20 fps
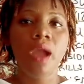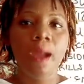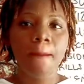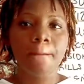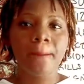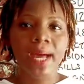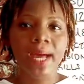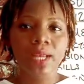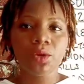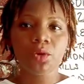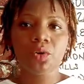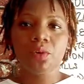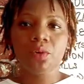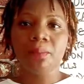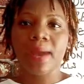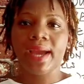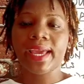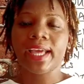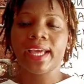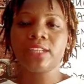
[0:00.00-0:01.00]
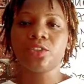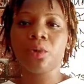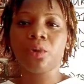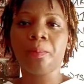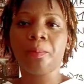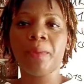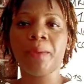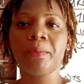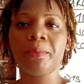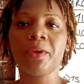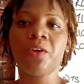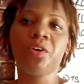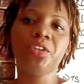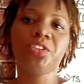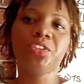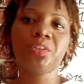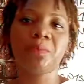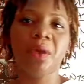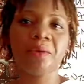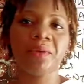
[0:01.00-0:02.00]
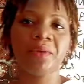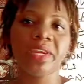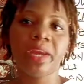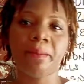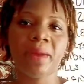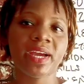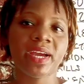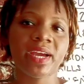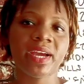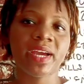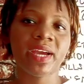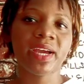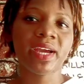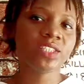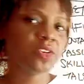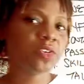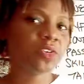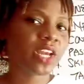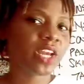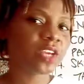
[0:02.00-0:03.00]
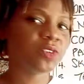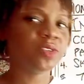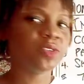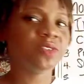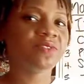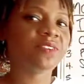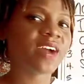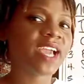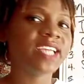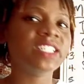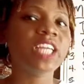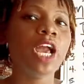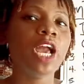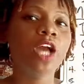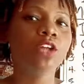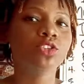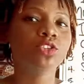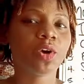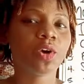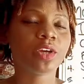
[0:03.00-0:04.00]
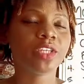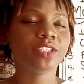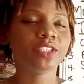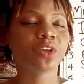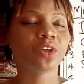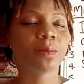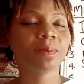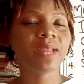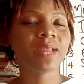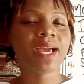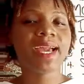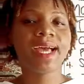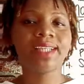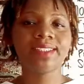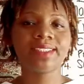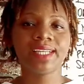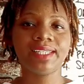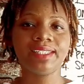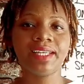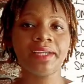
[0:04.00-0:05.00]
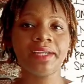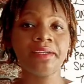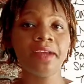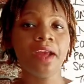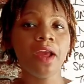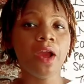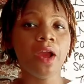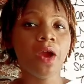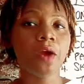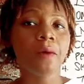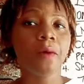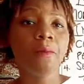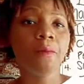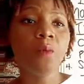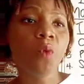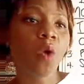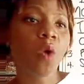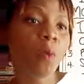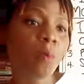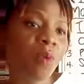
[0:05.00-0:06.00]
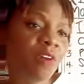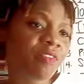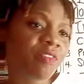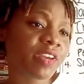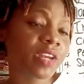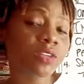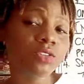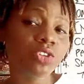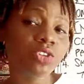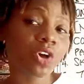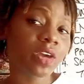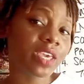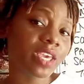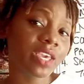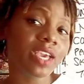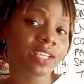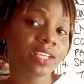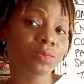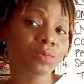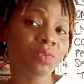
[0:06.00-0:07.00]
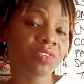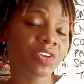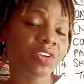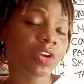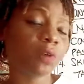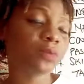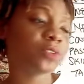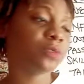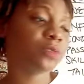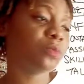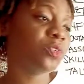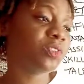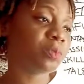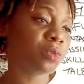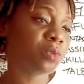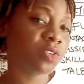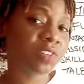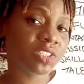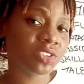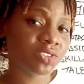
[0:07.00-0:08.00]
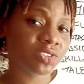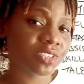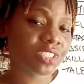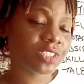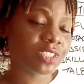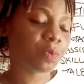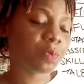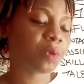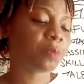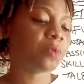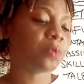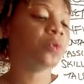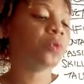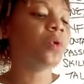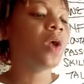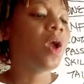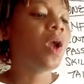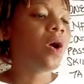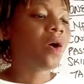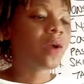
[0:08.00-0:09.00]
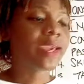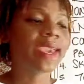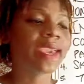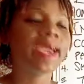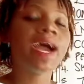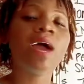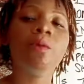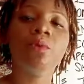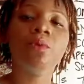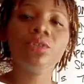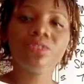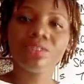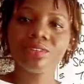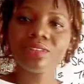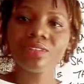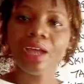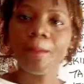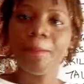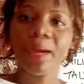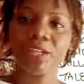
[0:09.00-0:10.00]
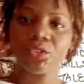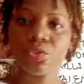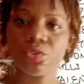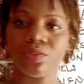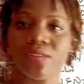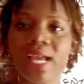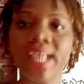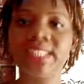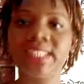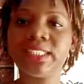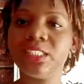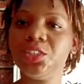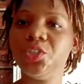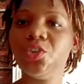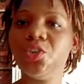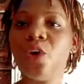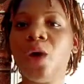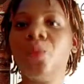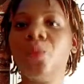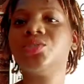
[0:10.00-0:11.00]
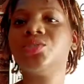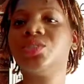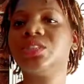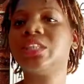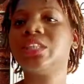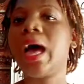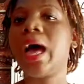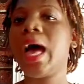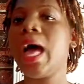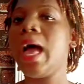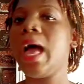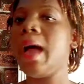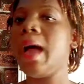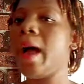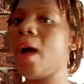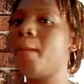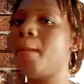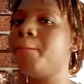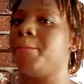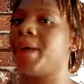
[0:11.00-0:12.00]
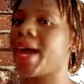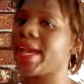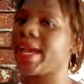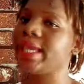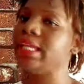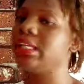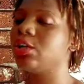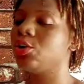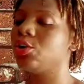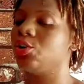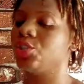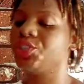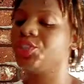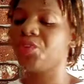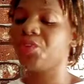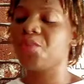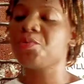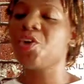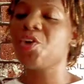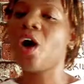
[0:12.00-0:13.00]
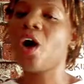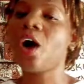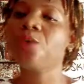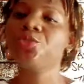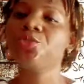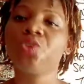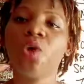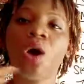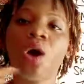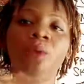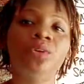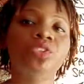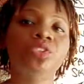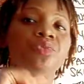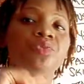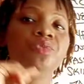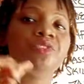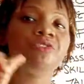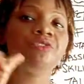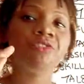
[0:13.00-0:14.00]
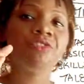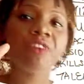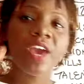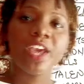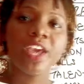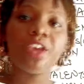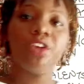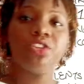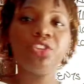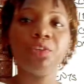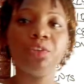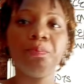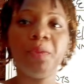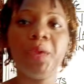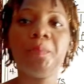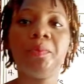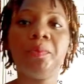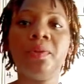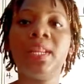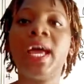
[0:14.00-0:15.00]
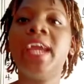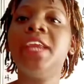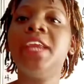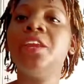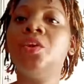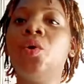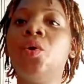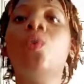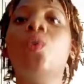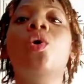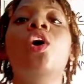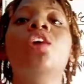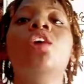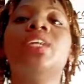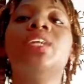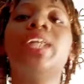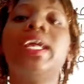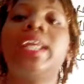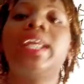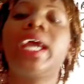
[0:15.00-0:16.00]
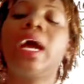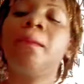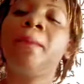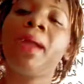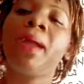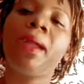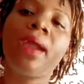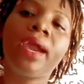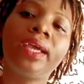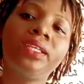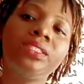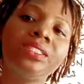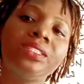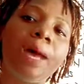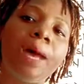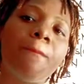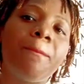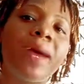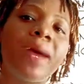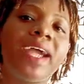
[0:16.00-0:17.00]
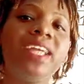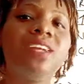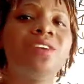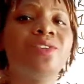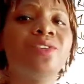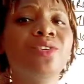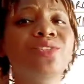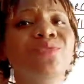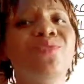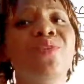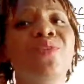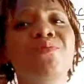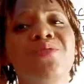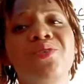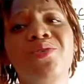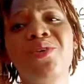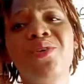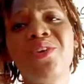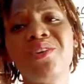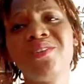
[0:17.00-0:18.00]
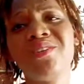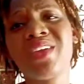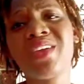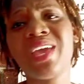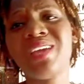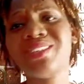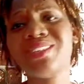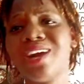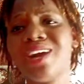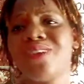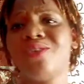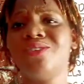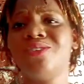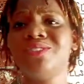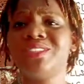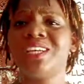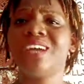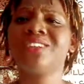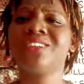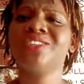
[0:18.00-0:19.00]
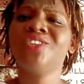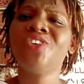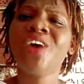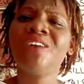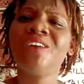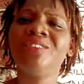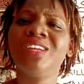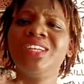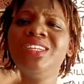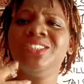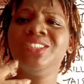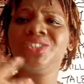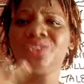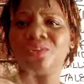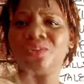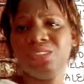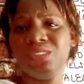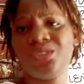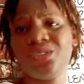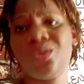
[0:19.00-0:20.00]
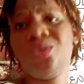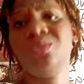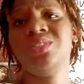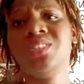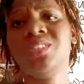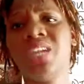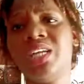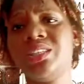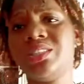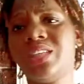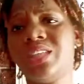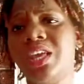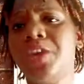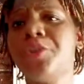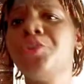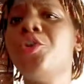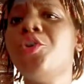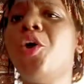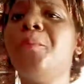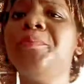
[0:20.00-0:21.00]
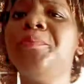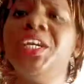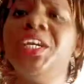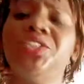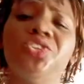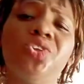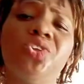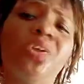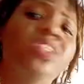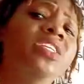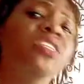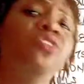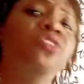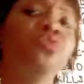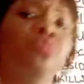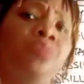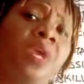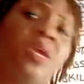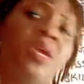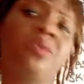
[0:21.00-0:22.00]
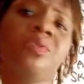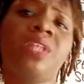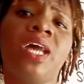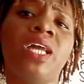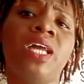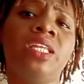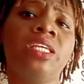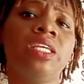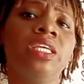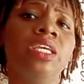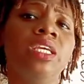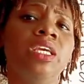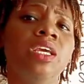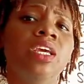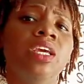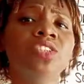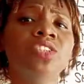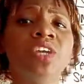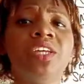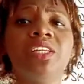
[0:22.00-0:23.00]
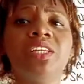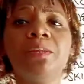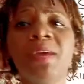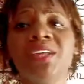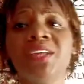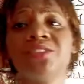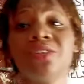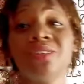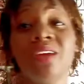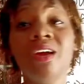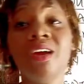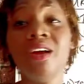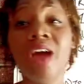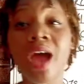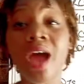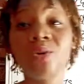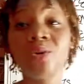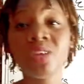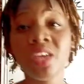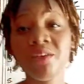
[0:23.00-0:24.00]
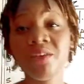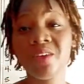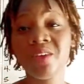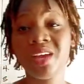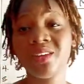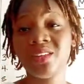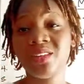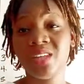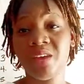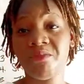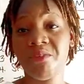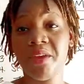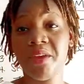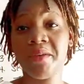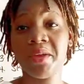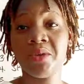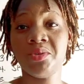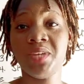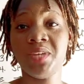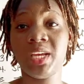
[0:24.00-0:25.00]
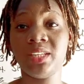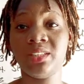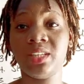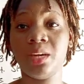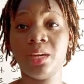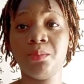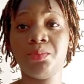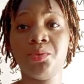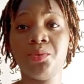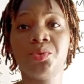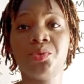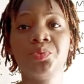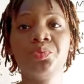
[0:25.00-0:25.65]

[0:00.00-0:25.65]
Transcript: Balogun market, or maybe going to Marina markets where you know that you'd find Turkey suppliers, and then moving to these people. Okay, I want to start patronizing you. I want to start buying clothes from you. I want to refer you to people I know so that they can start buying clothes from you. You get their contacts. You have a list of these contacts. You update your list regularly. So it depends on. I will give you another very good example.